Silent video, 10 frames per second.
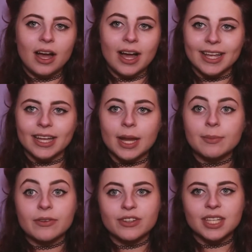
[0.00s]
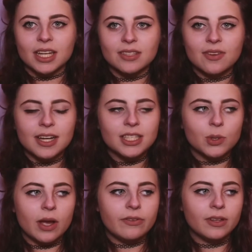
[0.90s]
again, I'm never satisfied, so
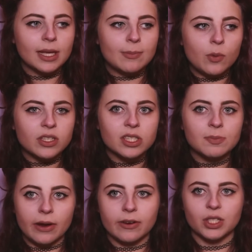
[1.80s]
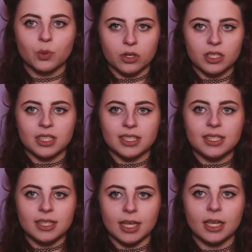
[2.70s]
I feel like I'm always aspiring towards this
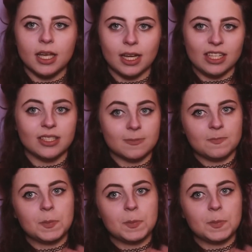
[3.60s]
thing and I just